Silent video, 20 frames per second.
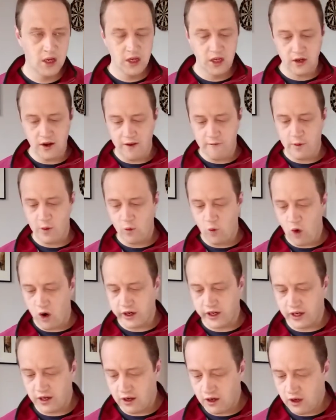You know, I've been
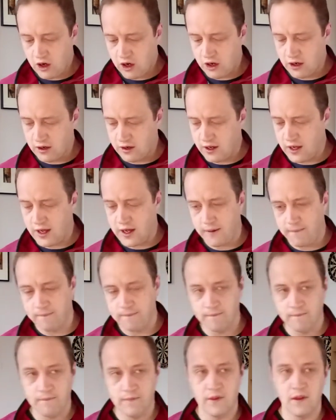walking along
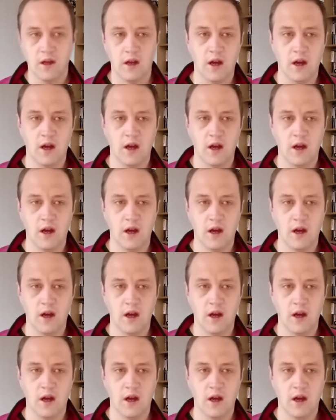um,